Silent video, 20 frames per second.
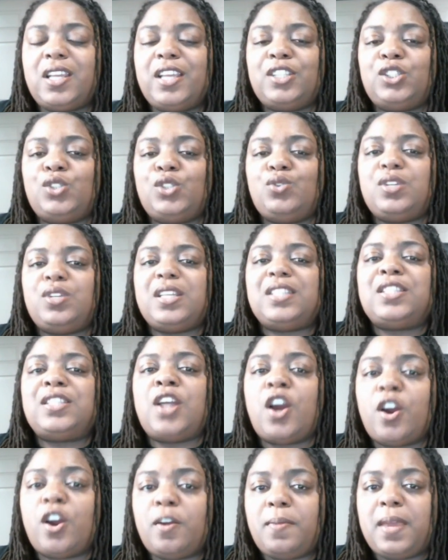is to
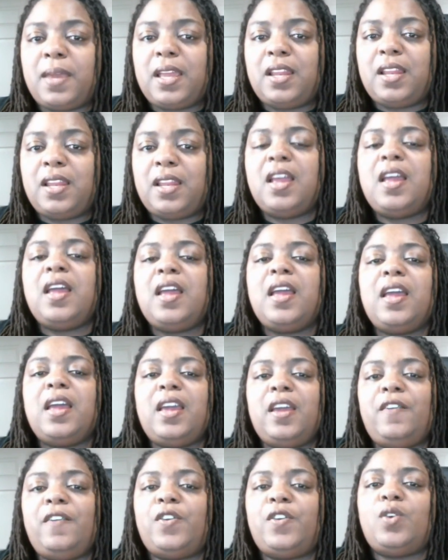determine
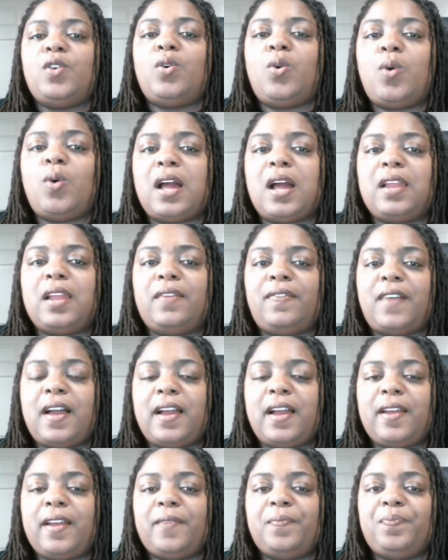if you qualify.